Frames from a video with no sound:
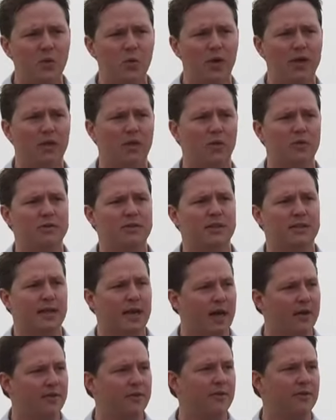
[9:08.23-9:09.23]
when it goes to
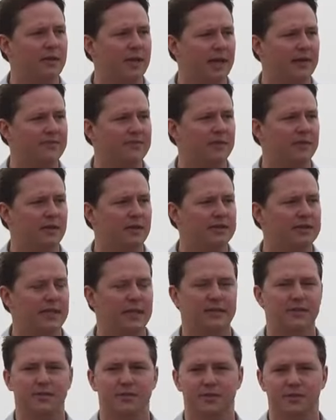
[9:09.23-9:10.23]
the other livestock
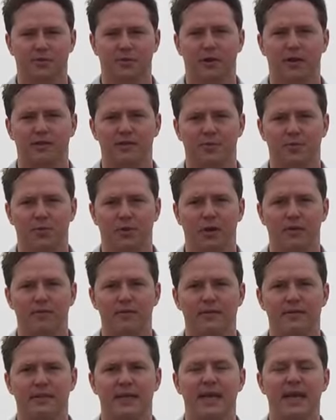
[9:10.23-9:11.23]
sectors across the
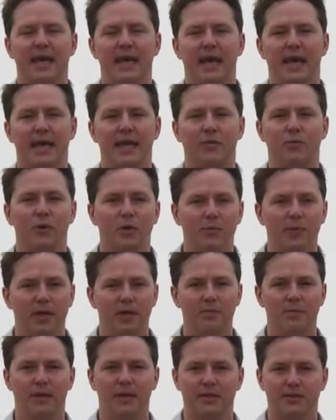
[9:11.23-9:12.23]
province. And it will be
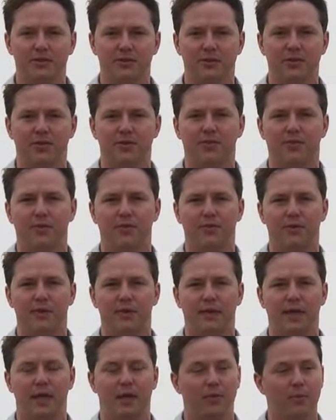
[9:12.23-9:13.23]
administered through
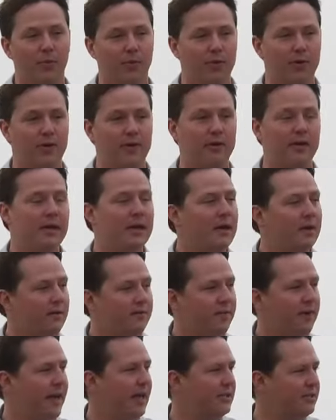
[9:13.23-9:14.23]
the Alberta
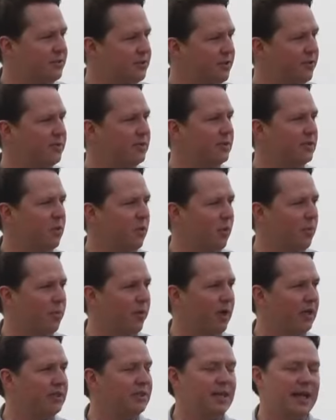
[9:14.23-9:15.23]
Financial Services
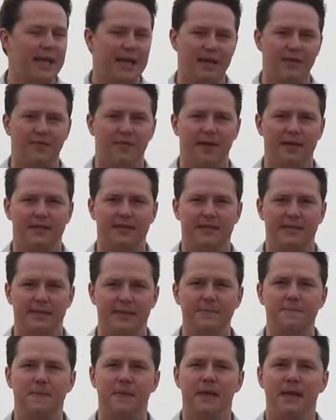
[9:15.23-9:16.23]
Corporation,
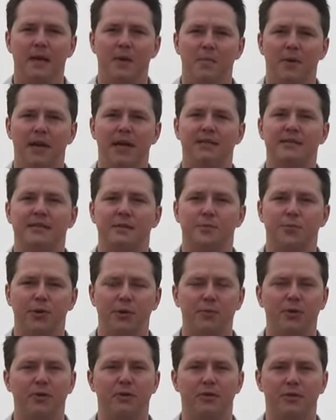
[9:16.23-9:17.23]
AFSC. But as the
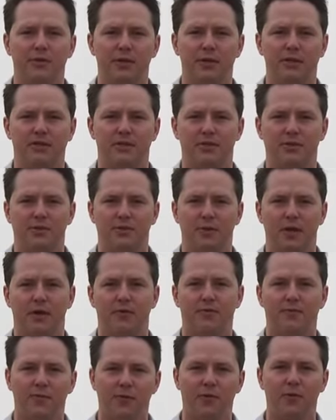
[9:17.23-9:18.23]
Premier alluded to,
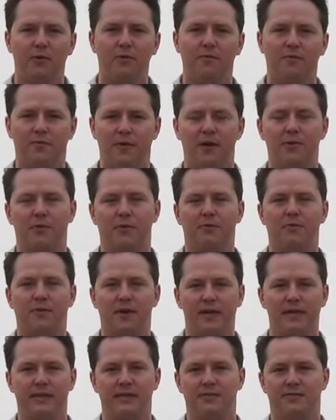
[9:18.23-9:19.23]
a full federal
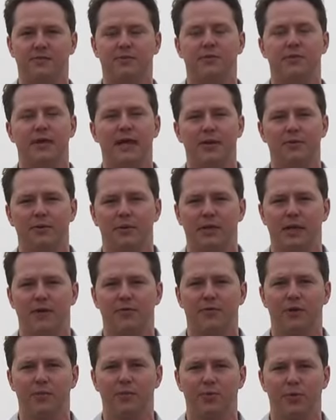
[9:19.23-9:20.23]
funding to an
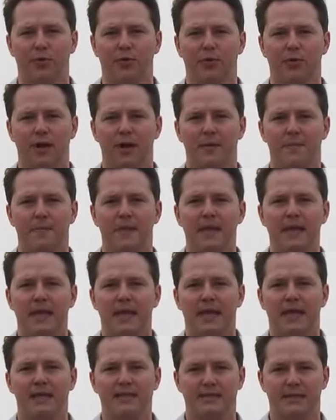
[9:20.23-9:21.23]
agri-recovery program
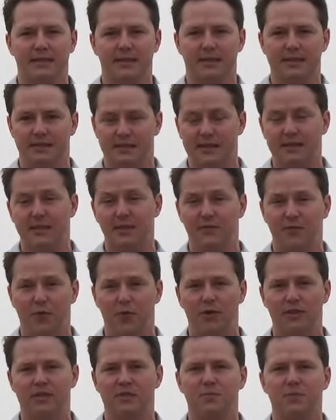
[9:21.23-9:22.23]
is a
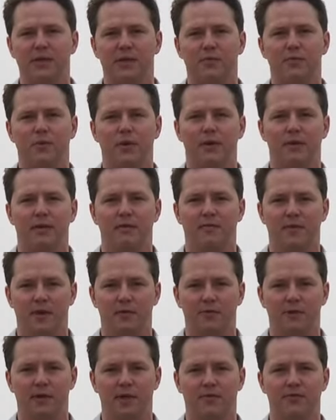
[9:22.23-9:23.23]
60-40 split with the
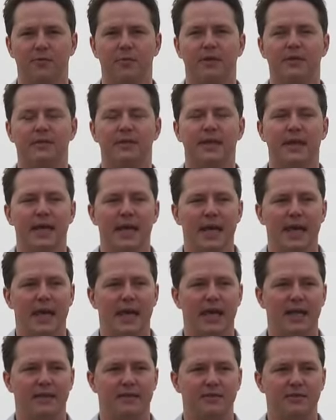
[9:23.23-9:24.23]
federal government.
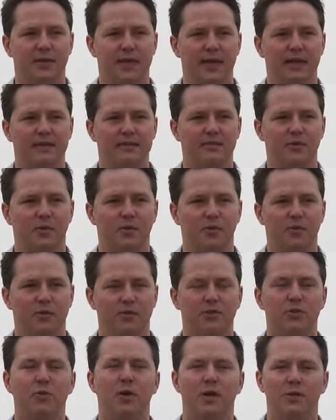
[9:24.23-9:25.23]
And so that's over
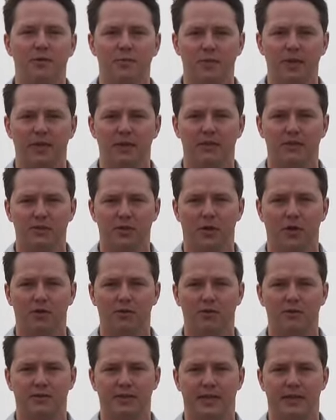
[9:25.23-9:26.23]
$200 million
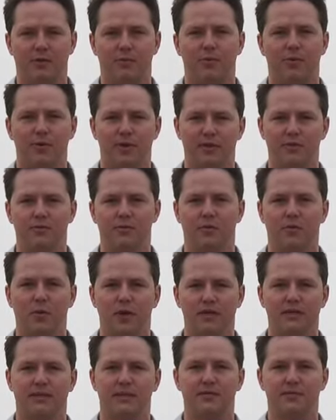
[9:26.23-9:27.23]
that Alberta is
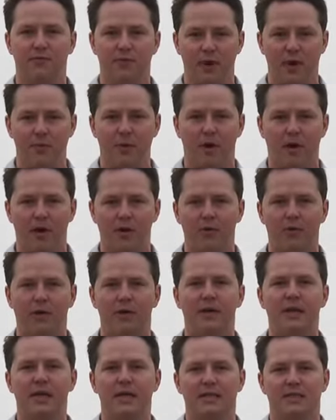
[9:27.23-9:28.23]
requesting from
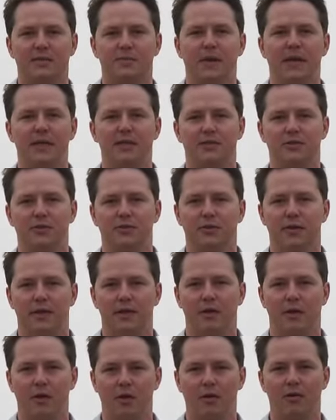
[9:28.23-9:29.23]
Ottawa to make sure
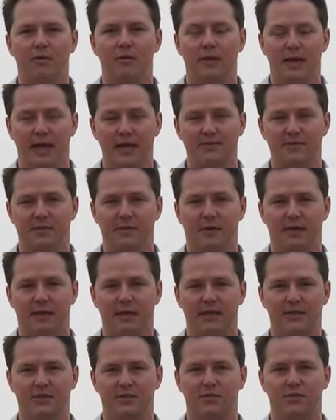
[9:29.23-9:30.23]
that our livestock
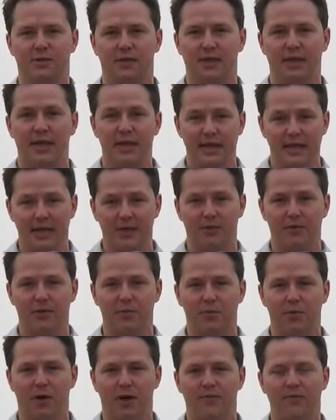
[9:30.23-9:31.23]
industry here in
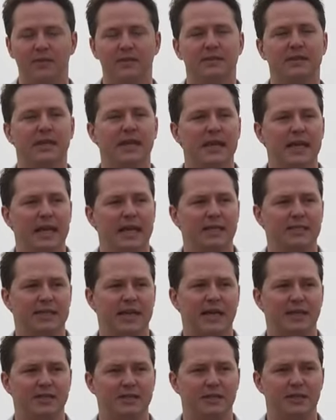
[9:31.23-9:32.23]
the province is
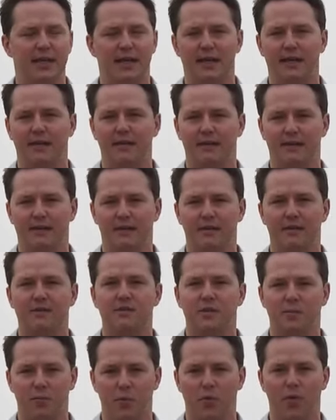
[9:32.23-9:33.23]
actually getting the
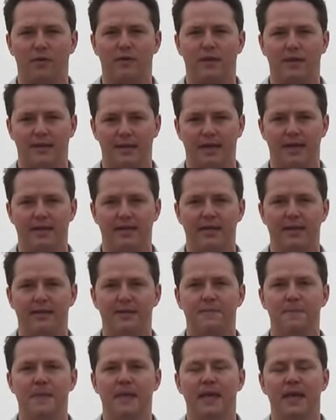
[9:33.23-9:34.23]
support that they
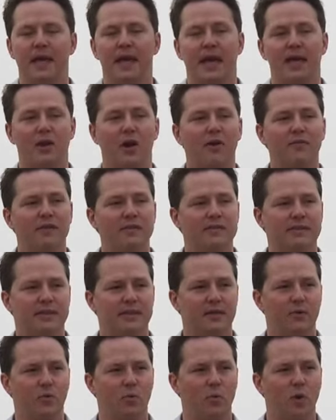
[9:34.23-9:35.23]
need. And
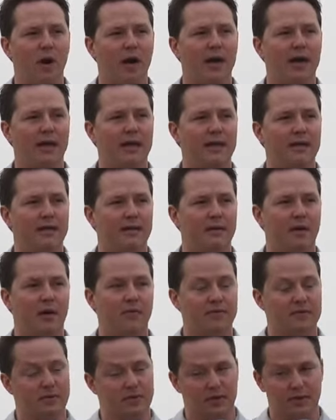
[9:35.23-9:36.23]
obviously, why
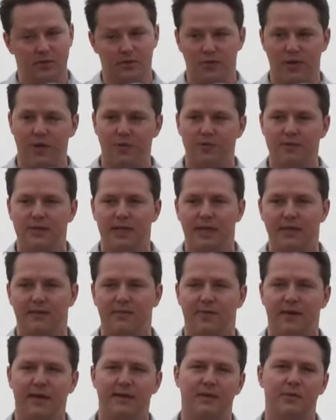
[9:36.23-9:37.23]
the drought and
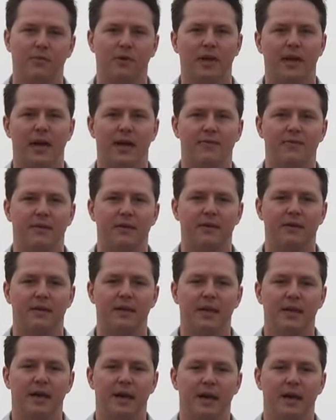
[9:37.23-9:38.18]
the fact that we're having